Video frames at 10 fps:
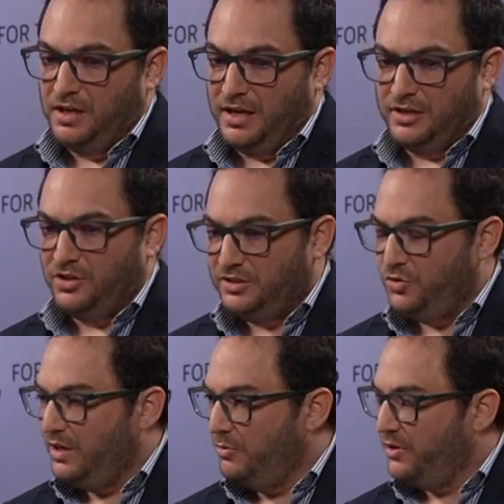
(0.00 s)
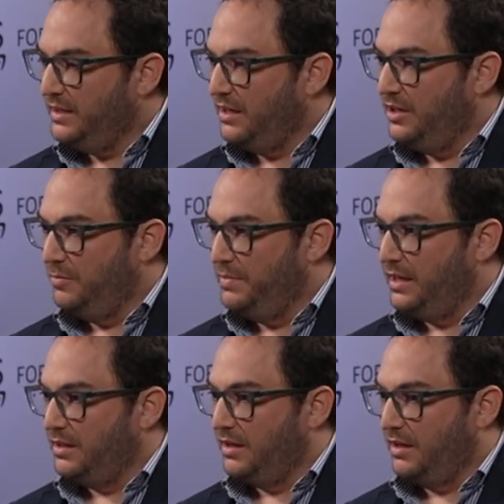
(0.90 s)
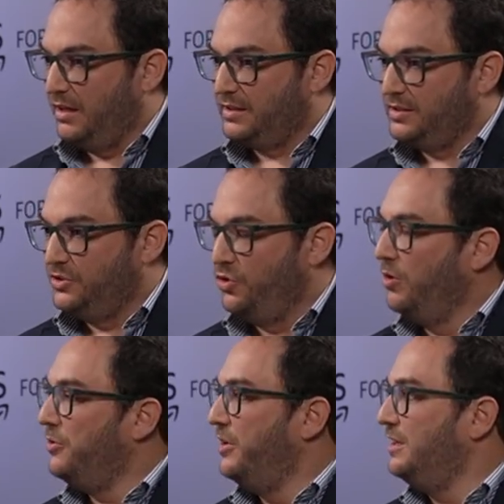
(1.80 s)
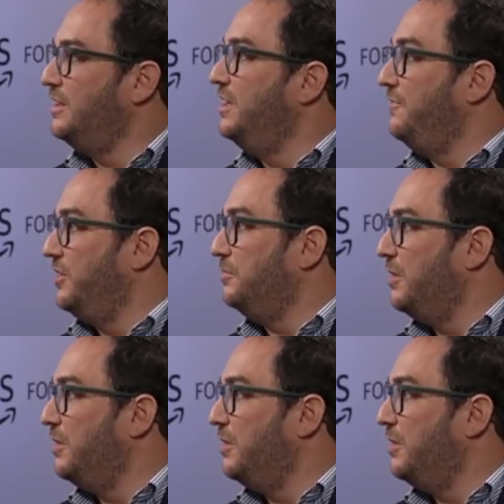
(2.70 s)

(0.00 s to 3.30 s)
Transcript: And can you elaborate a little bit as you operate in different